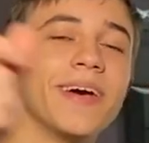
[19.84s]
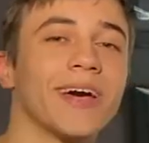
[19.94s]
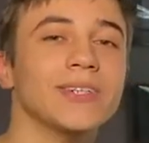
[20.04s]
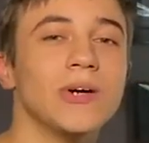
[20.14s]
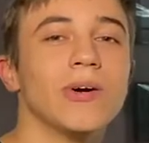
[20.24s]

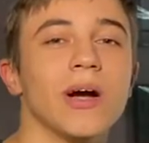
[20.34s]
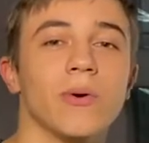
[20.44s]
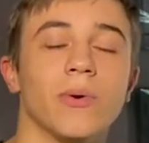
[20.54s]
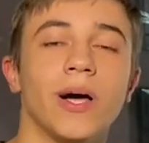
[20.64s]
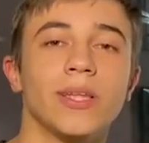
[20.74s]
Hello
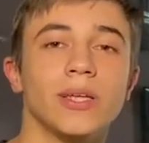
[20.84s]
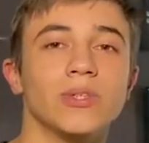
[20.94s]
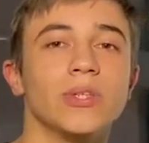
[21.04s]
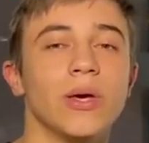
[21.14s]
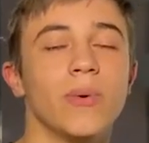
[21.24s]
everyone, and
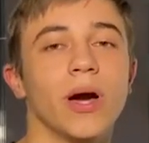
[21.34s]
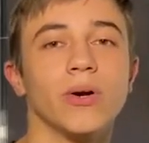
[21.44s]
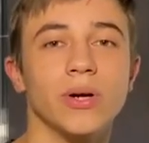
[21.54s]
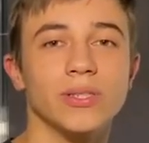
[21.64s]
today we are going